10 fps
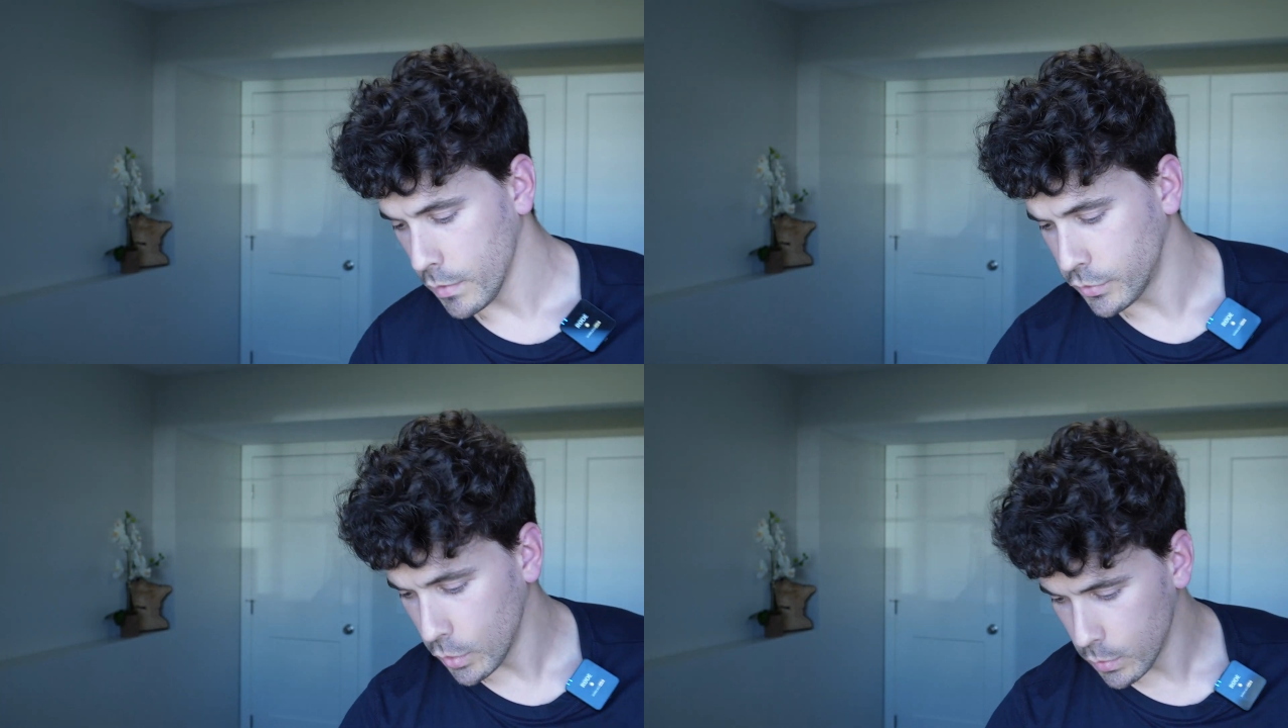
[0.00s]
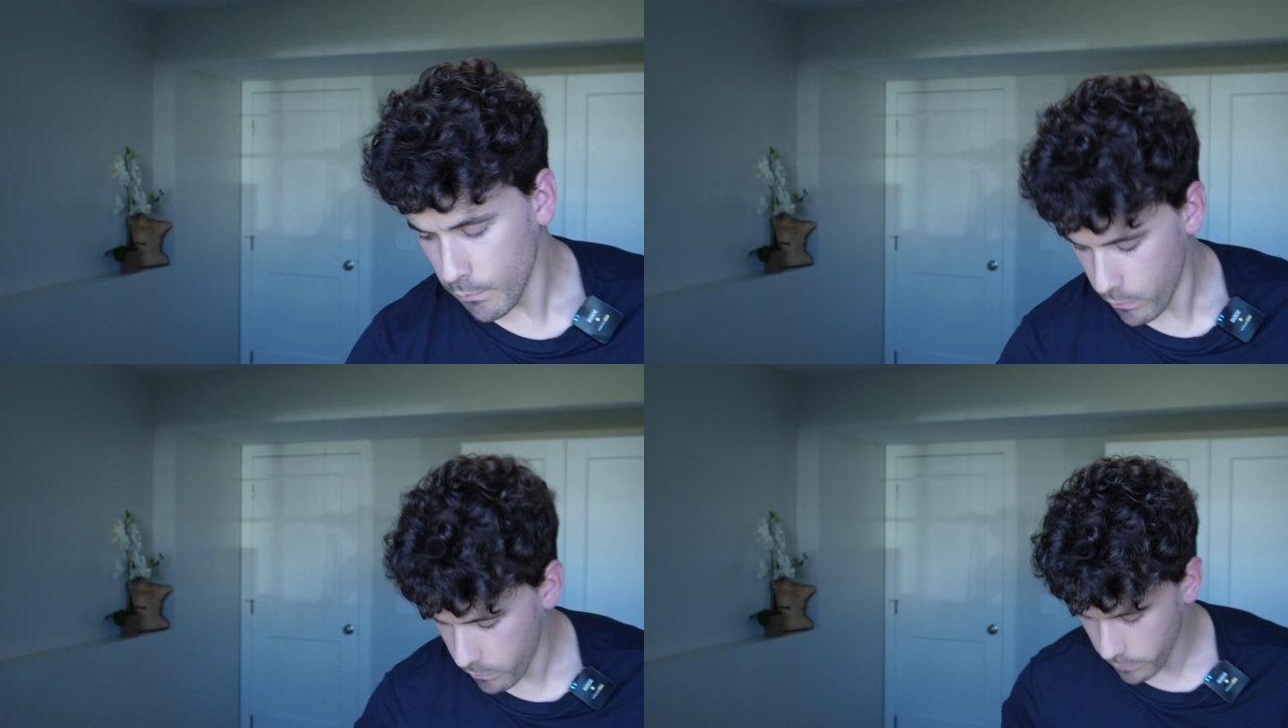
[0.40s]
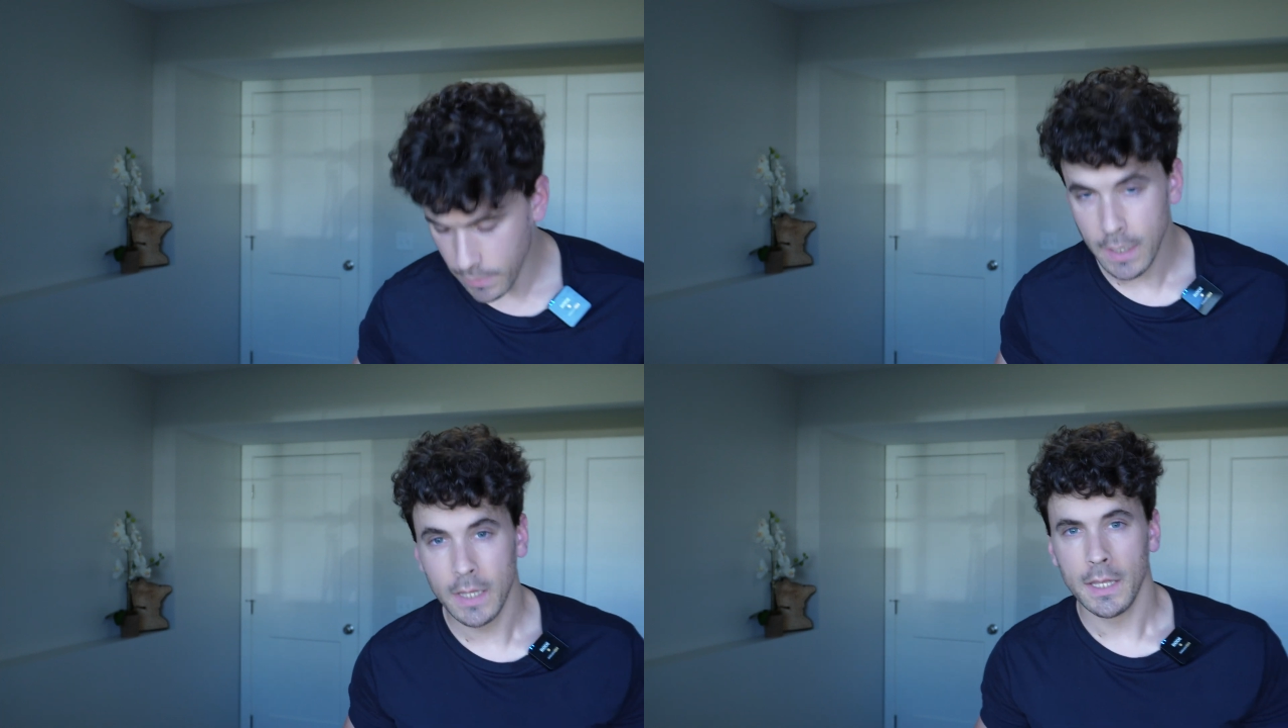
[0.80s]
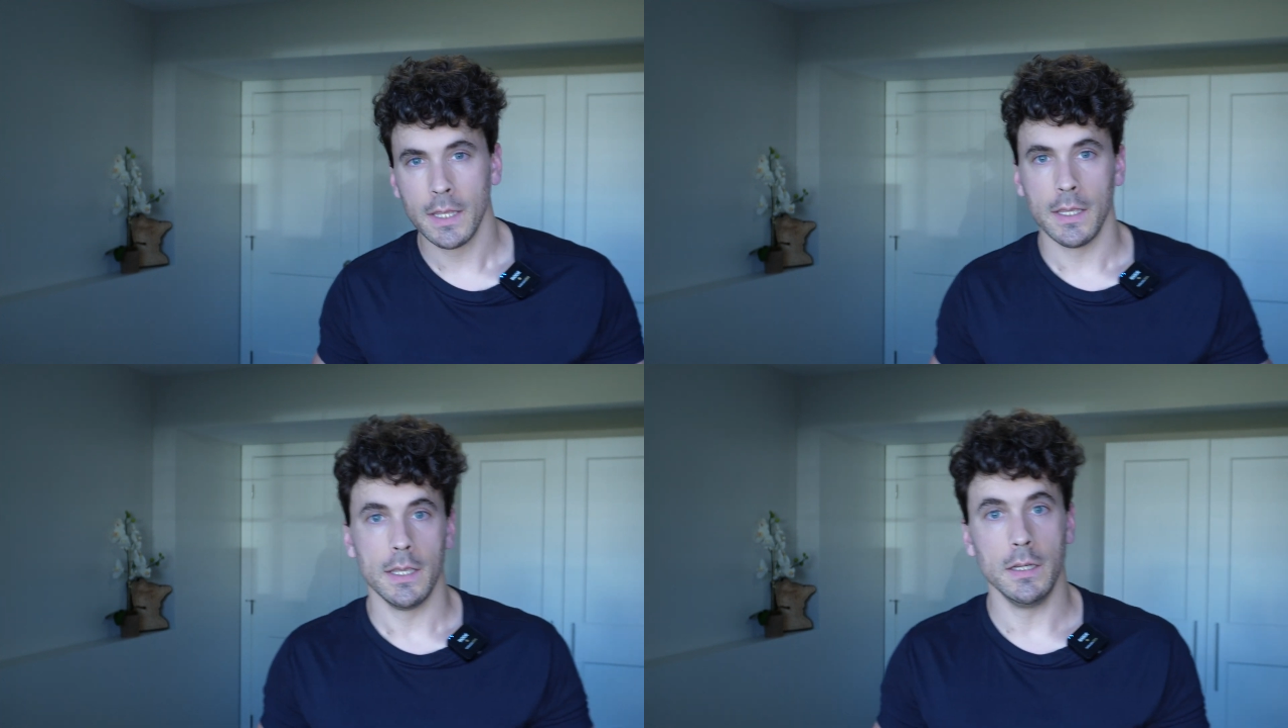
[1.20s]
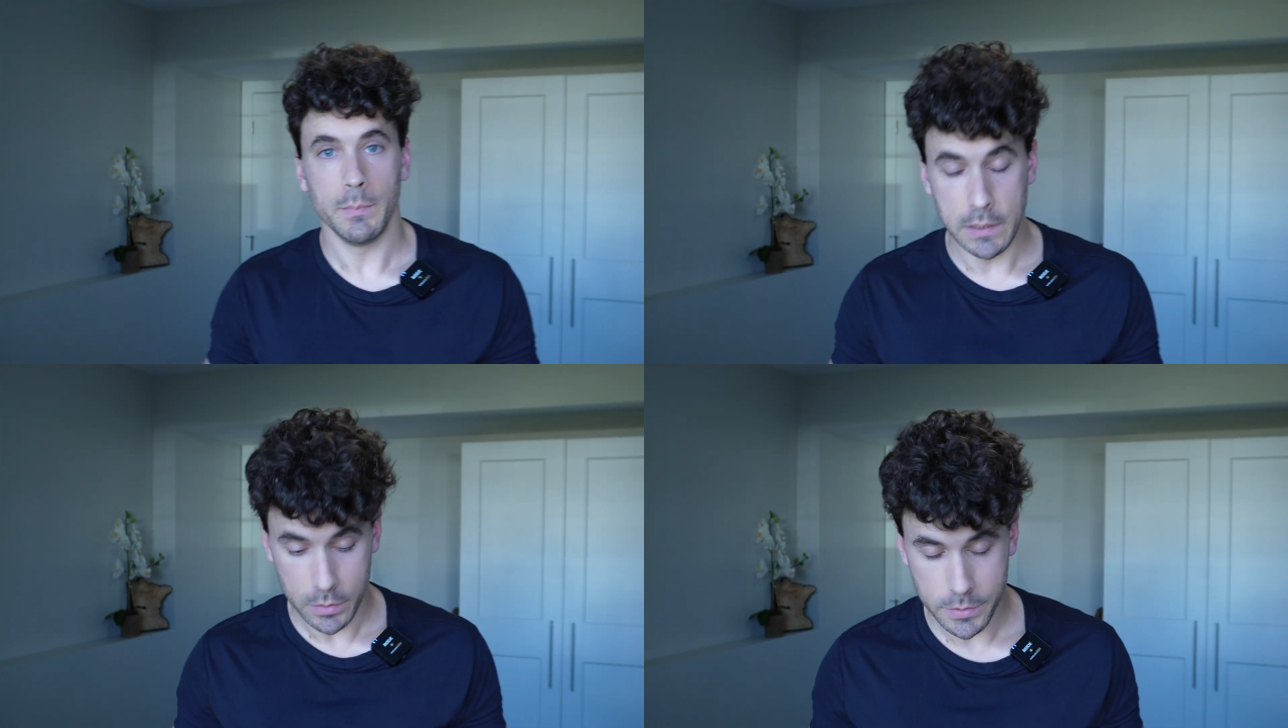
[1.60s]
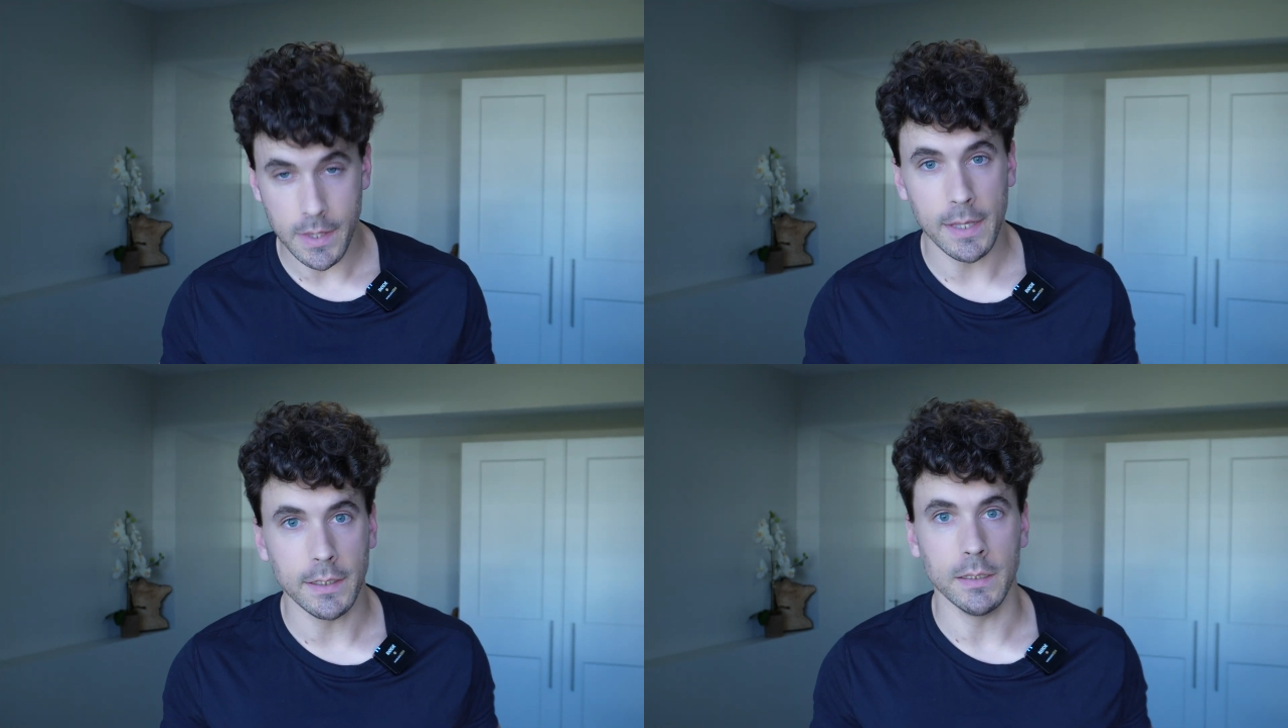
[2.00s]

So it appears that